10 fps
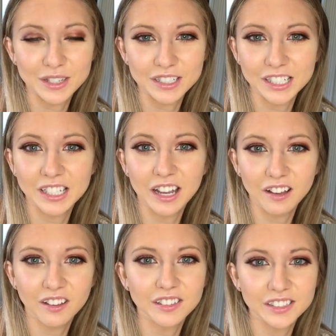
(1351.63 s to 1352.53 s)

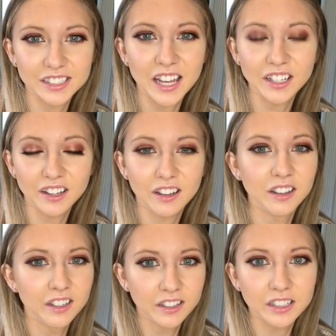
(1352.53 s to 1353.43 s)
Danielle and Xenia,
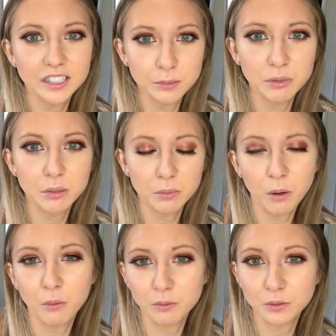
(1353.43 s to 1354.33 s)
it's been
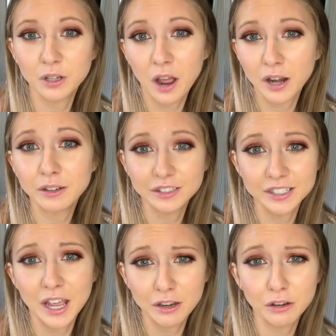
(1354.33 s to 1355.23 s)
about 9 to
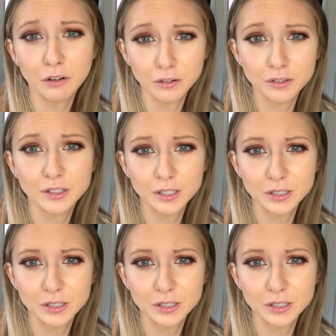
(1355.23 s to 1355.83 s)
10 years.